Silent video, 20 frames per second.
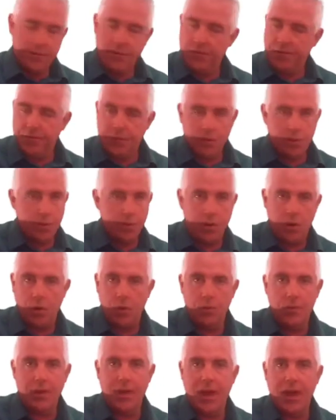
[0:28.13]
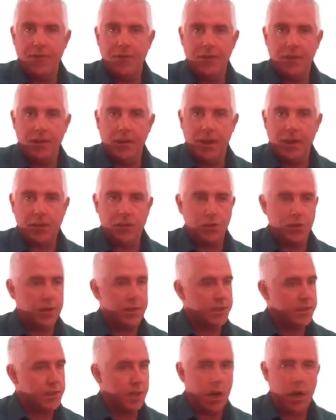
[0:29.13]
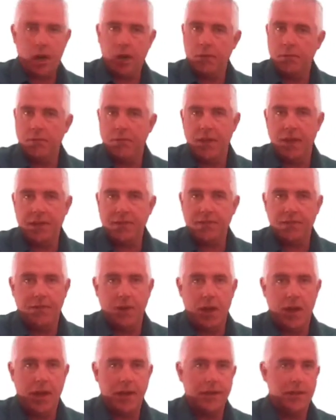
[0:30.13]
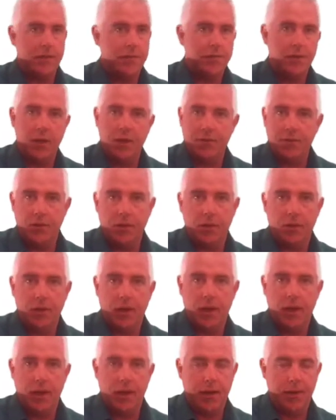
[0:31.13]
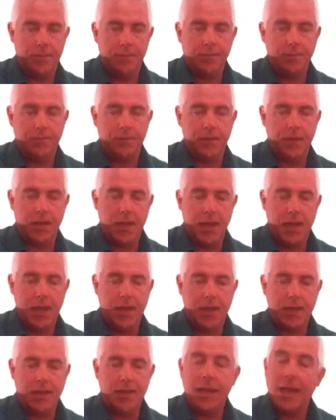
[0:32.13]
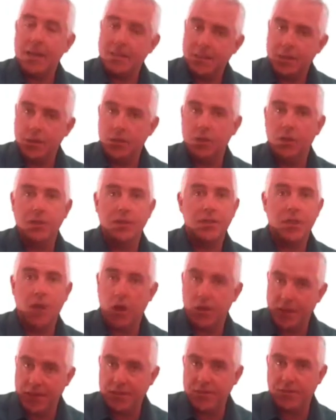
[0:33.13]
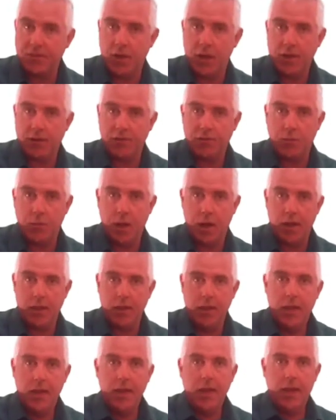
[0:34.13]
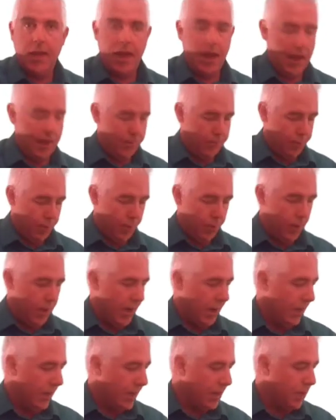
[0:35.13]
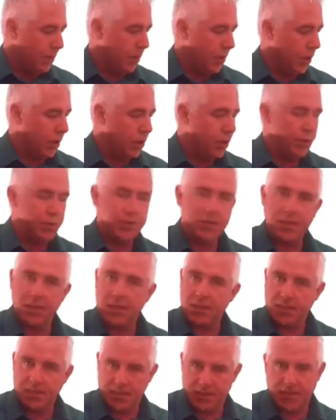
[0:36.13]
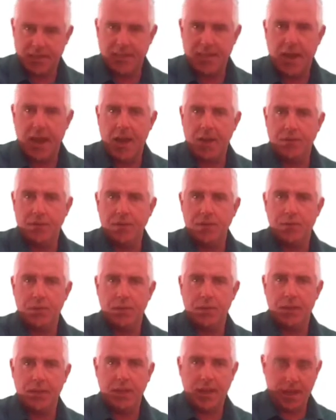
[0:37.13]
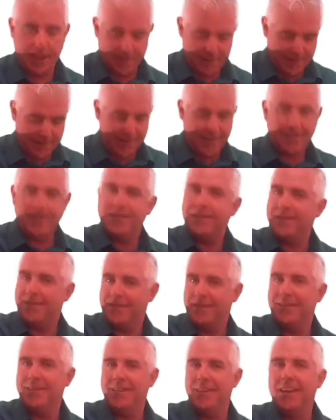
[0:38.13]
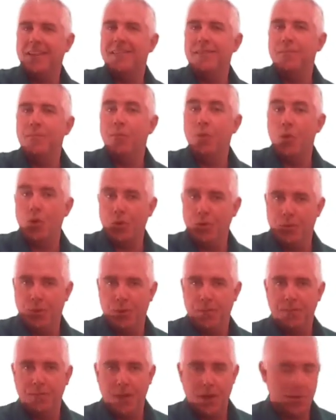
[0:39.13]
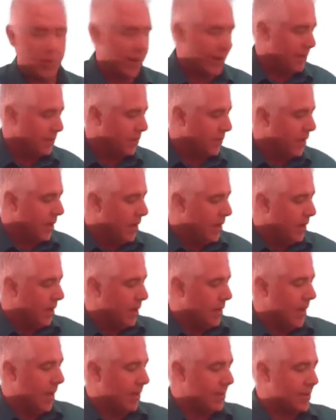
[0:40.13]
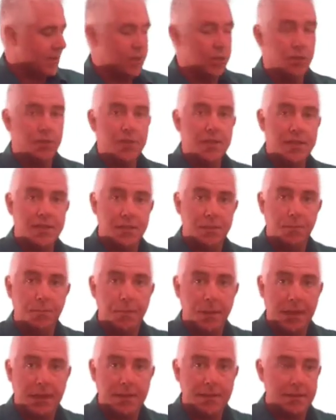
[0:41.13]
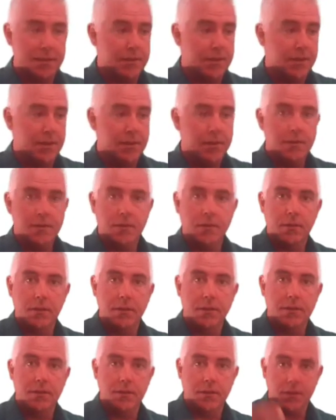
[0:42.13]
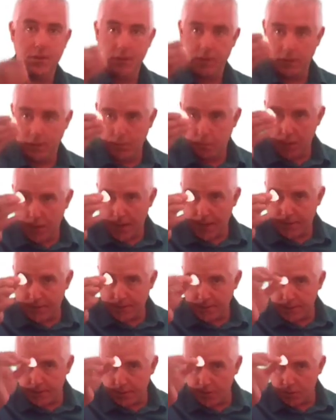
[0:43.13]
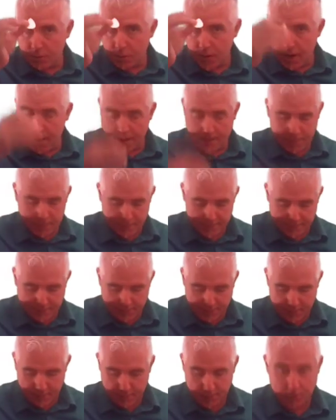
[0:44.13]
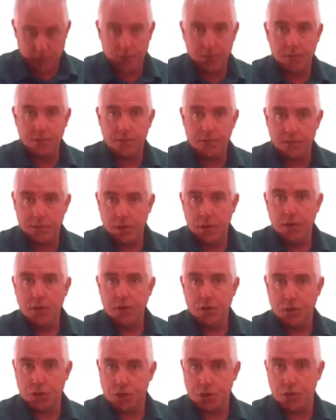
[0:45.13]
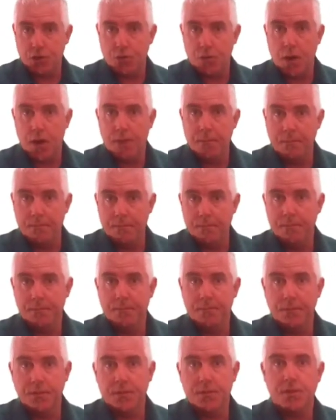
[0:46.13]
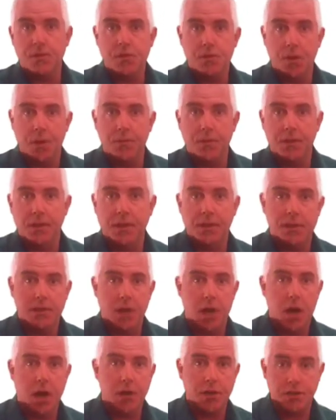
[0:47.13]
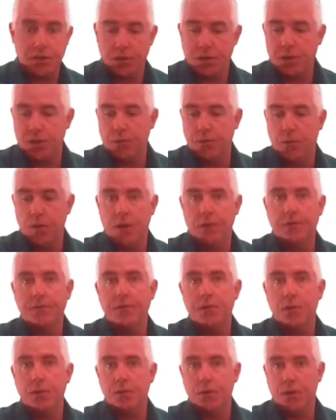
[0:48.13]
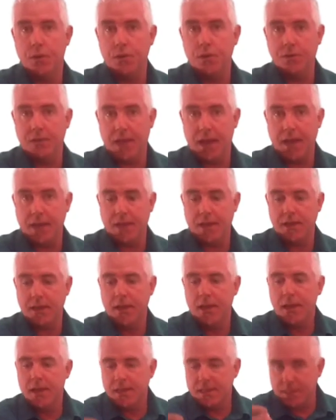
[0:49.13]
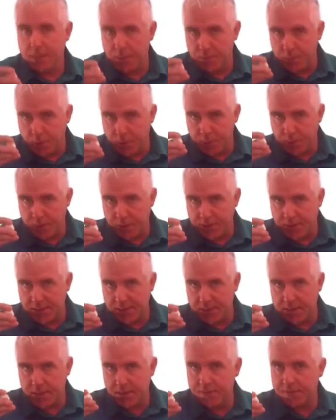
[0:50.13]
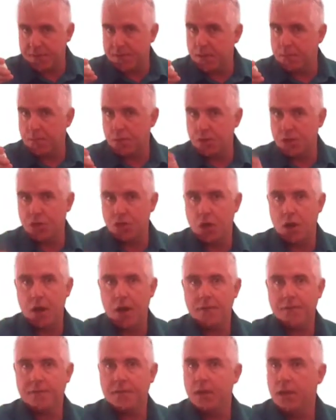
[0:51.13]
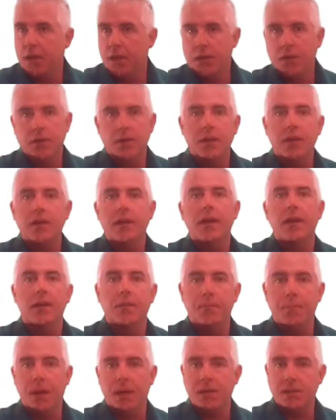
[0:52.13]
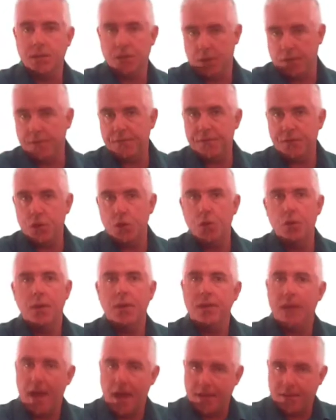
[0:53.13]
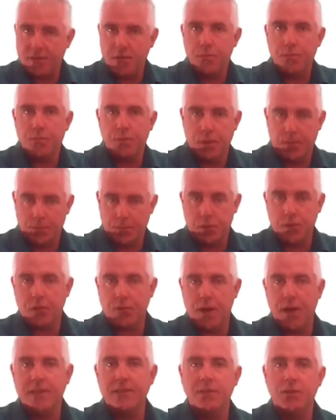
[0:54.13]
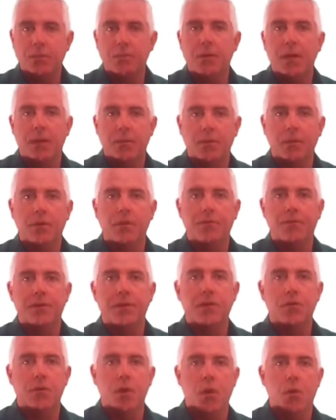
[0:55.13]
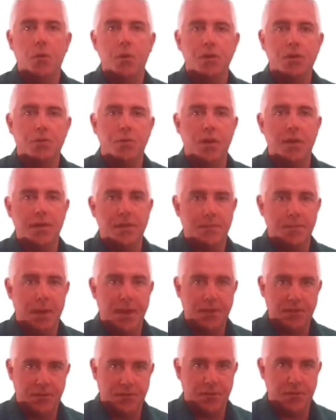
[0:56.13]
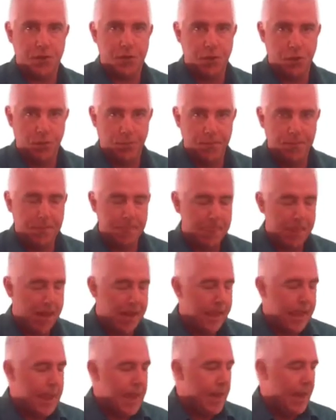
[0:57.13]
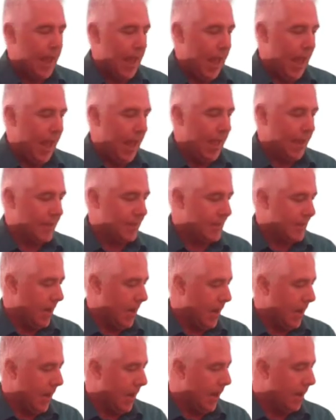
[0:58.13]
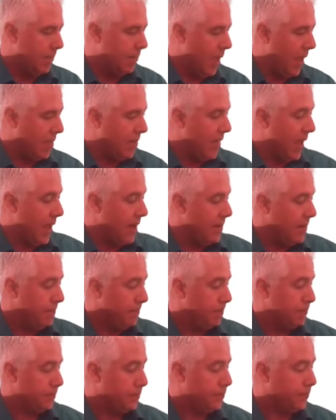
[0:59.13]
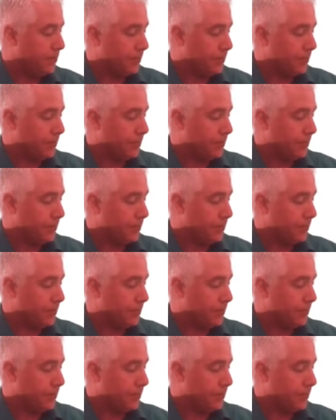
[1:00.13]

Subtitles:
If you only have an electric guitar, that's fine. If you have a classical guitar, that's fine as well. But what I like about acoustic is the sound is really nice and it's nice and portable. All right. Next, you'll need some picks. So these are the little plastic triangles that you use to strum the guitar. So you're going to want a few of those handy. Some are pretty stiff, some are soft. You can get a few, and as you progress, you'll be able to figure out which one is best for you. And then